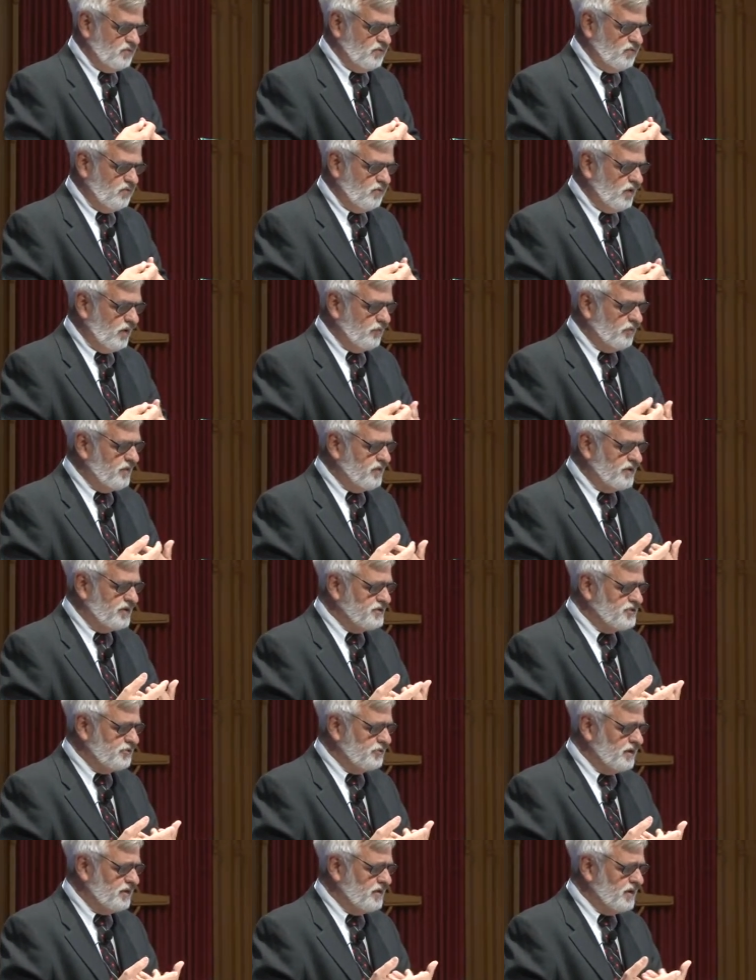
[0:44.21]
what were they
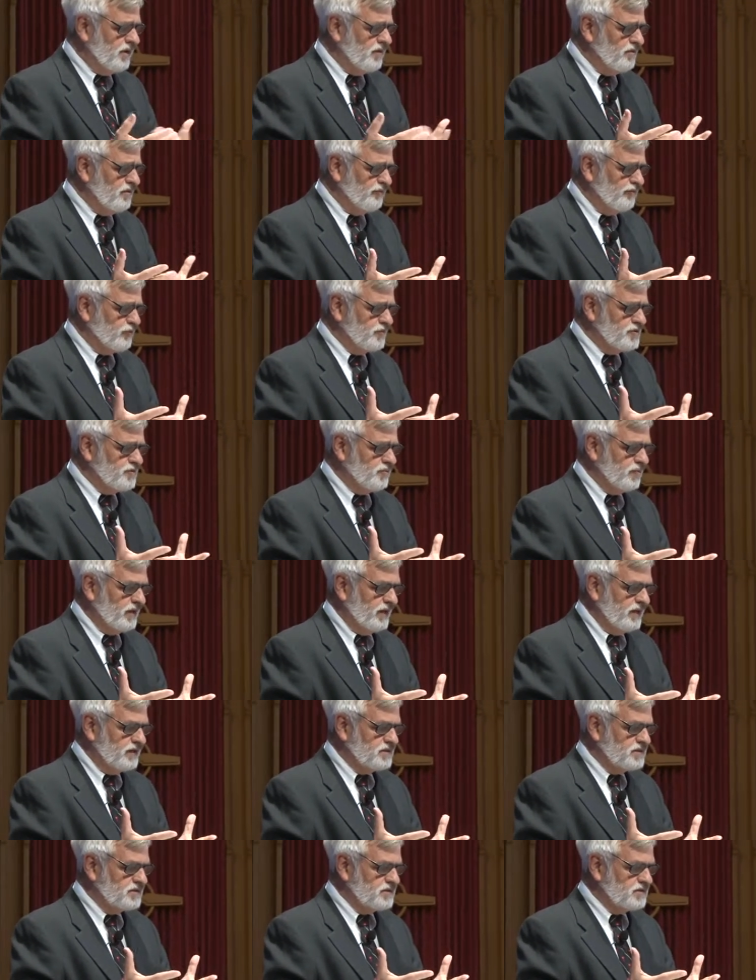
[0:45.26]
doing there in the first
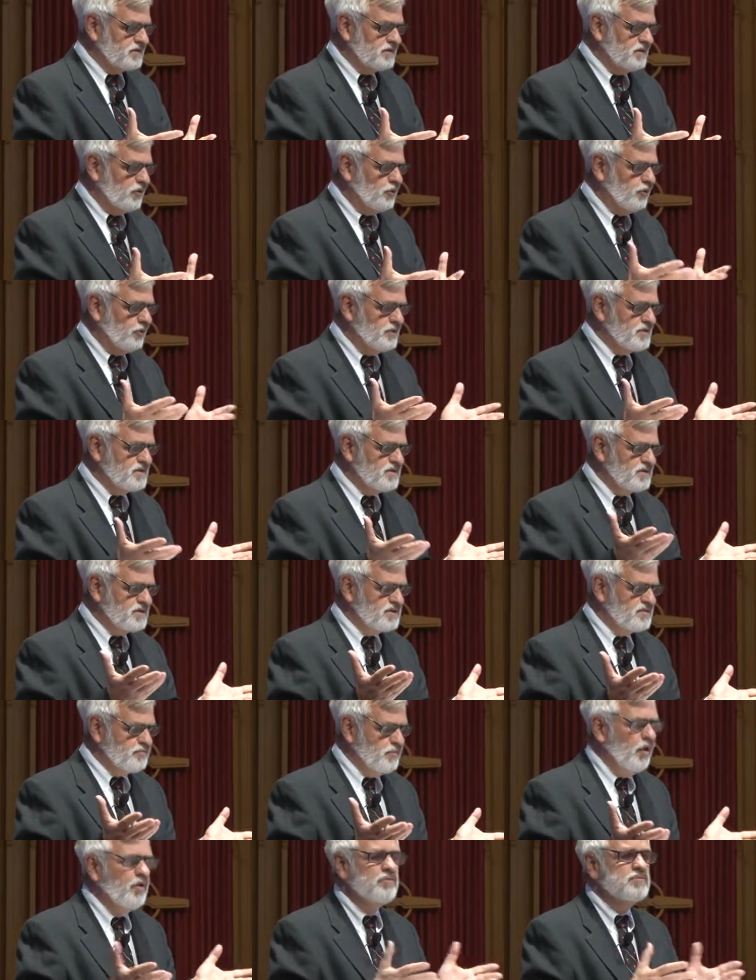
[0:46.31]
place? Who is
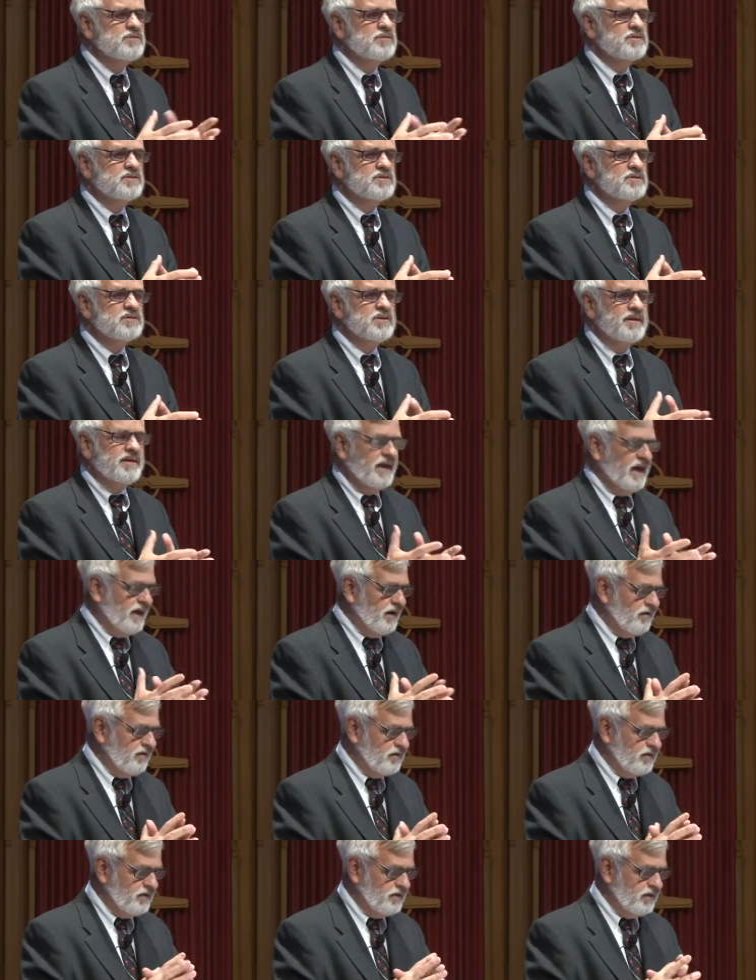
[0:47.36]
this Moses and
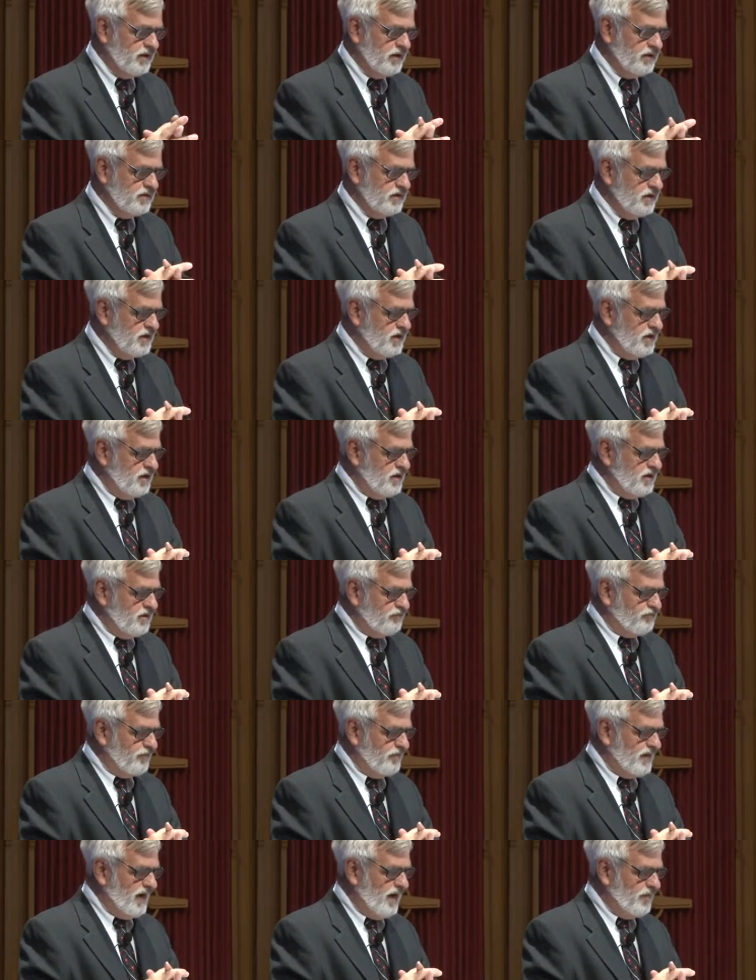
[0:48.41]
Aaron? And
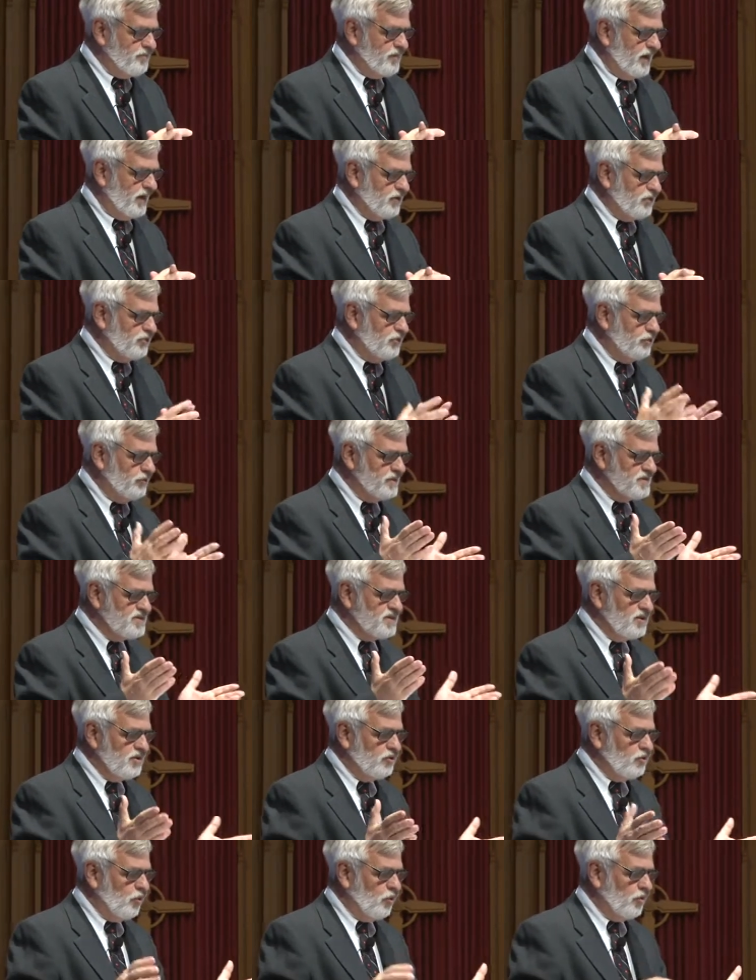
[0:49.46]
for that matter, who is
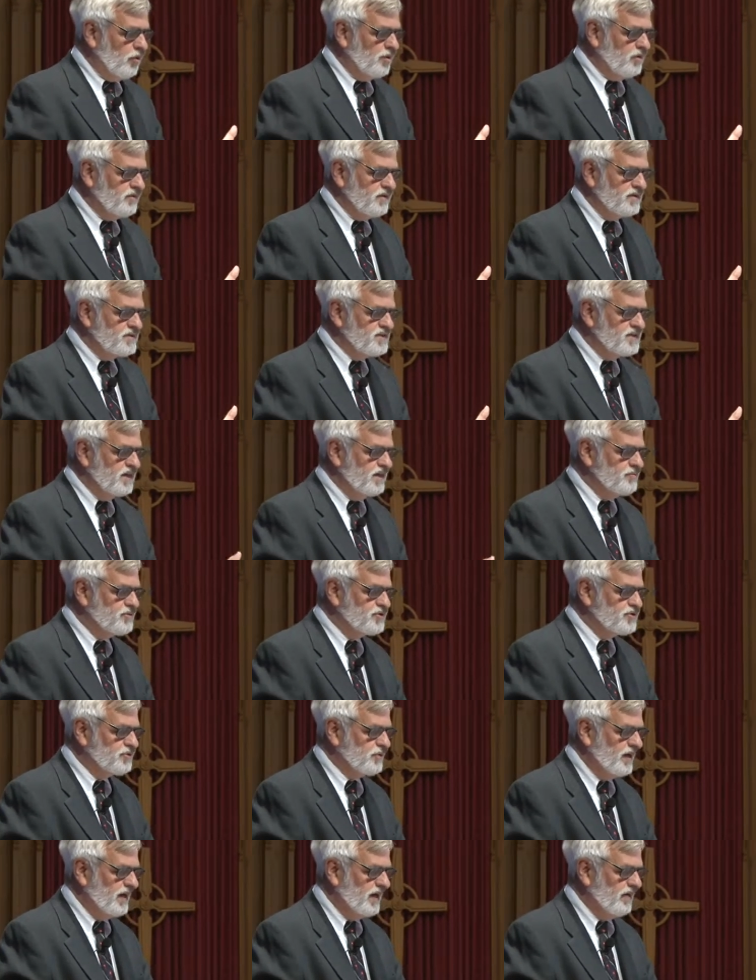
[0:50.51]
the Lord that seems
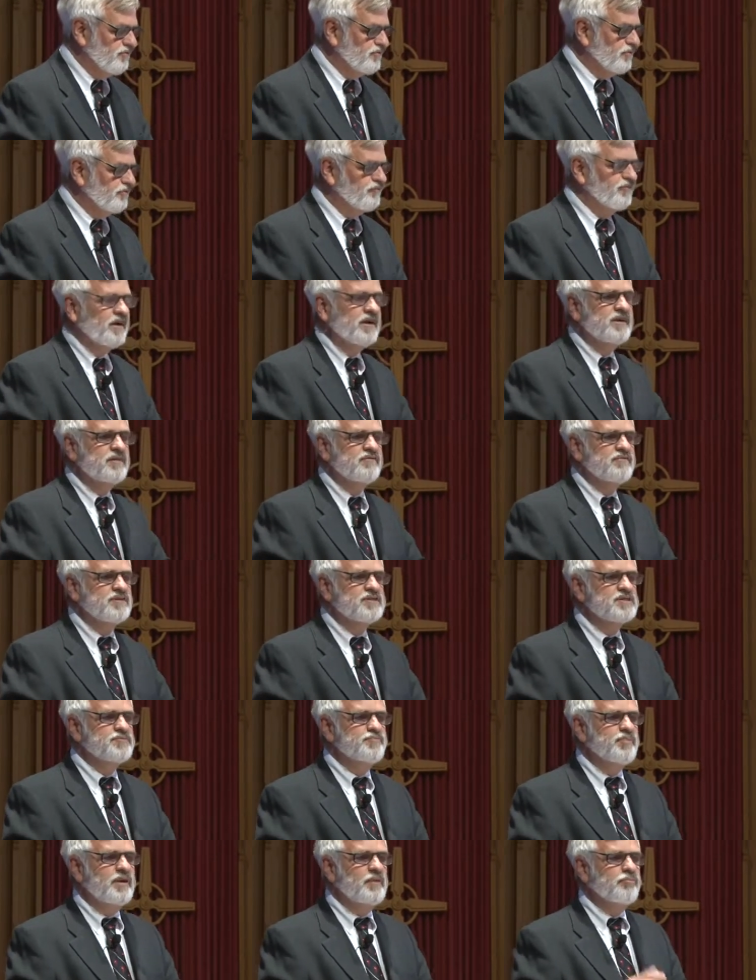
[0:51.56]
to have the fate of
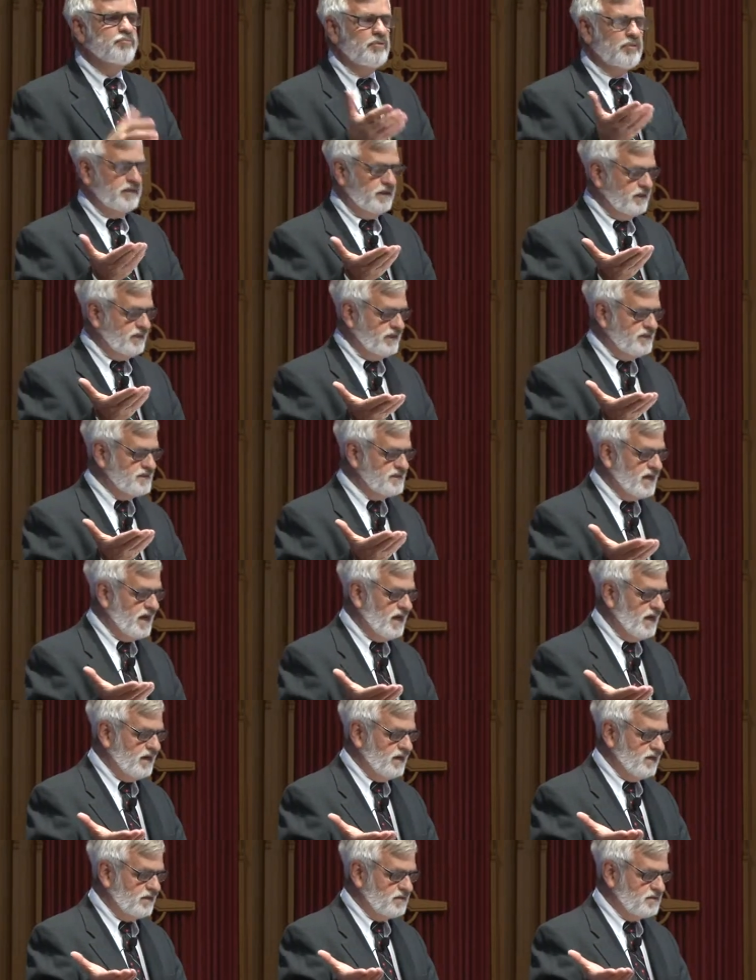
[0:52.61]
this people in his
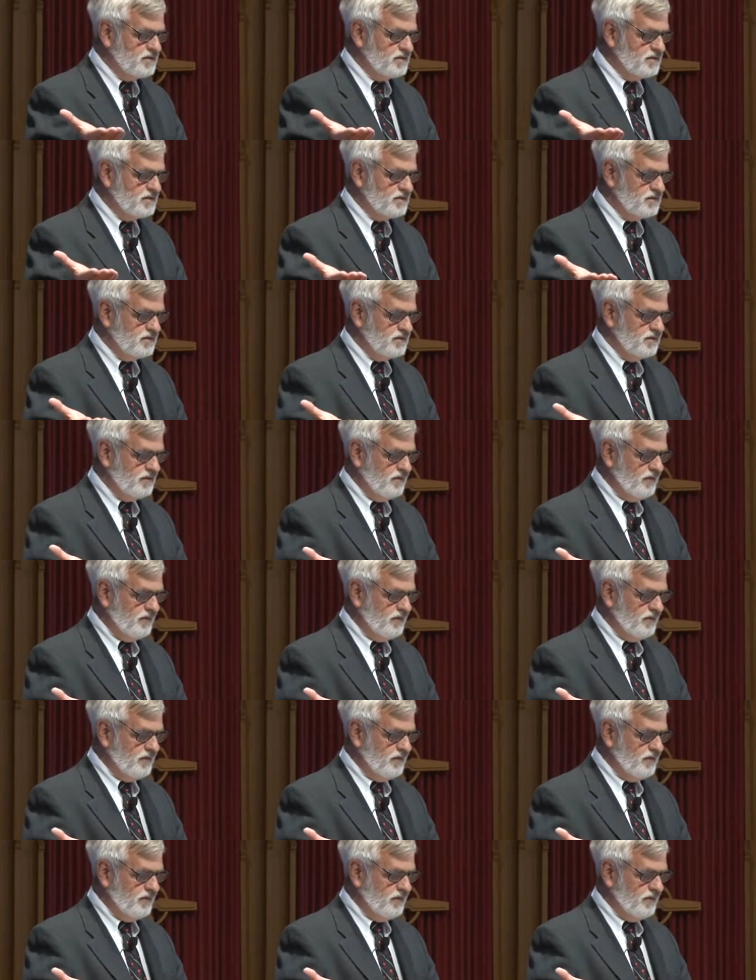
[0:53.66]
hands?